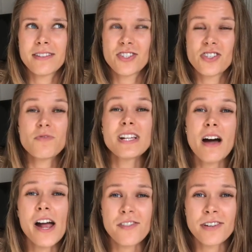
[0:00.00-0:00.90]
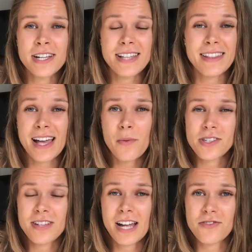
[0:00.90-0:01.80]
just really ironic that that
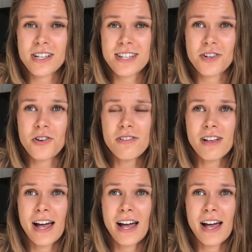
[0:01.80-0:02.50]
wasn't addressed at all.